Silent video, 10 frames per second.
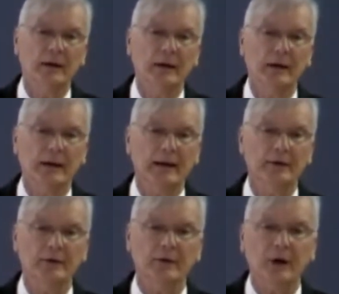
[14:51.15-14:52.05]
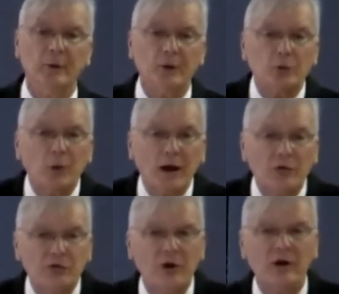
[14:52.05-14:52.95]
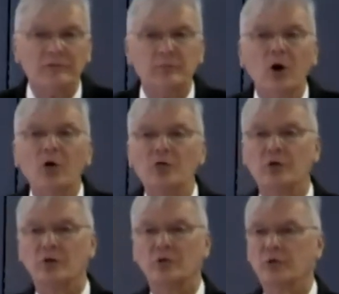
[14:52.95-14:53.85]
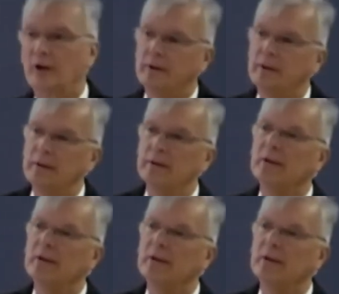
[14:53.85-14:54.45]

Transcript: and their request of Moses that he